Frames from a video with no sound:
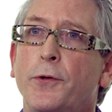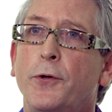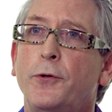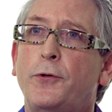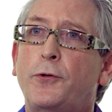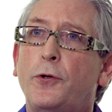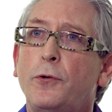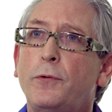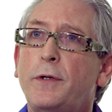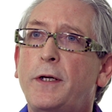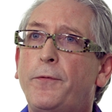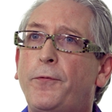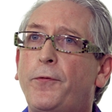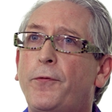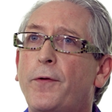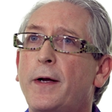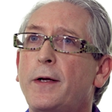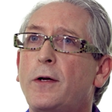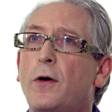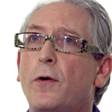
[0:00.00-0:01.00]
The two
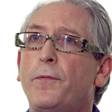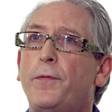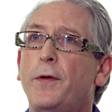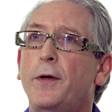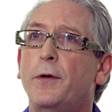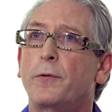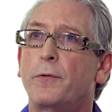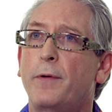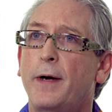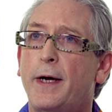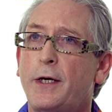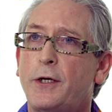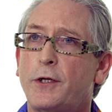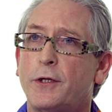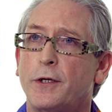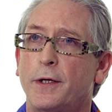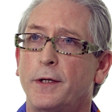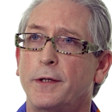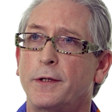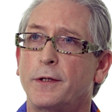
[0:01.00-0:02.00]
different
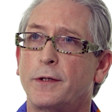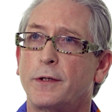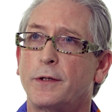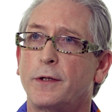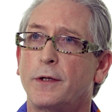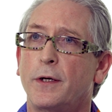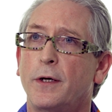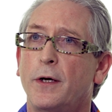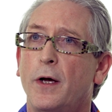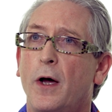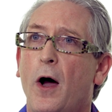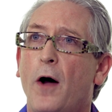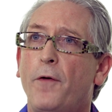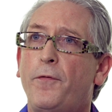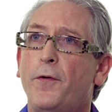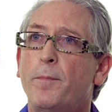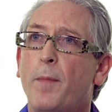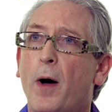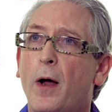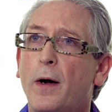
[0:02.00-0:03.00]
configurations
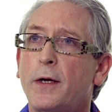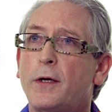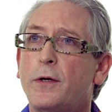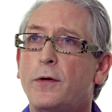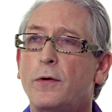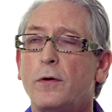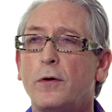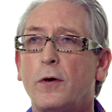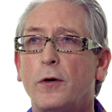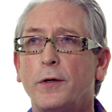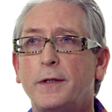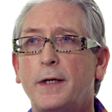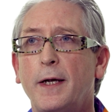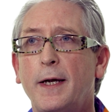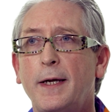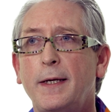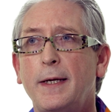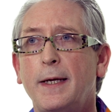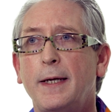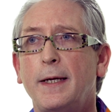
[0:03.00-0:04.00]
of a molecule
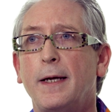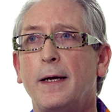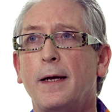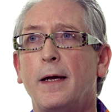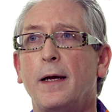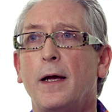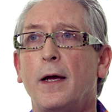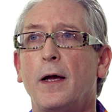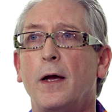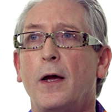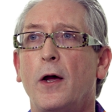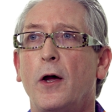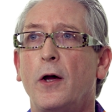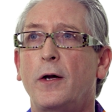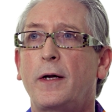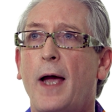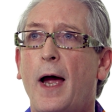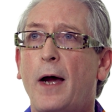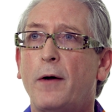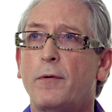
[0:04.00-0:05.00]
containing
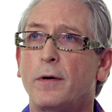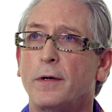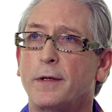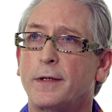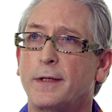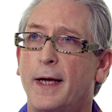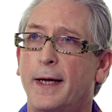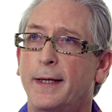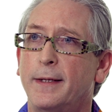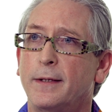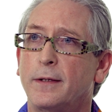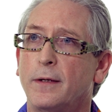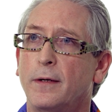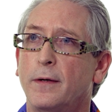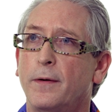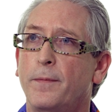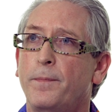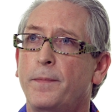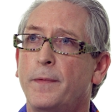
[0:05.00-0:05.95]
a chiral center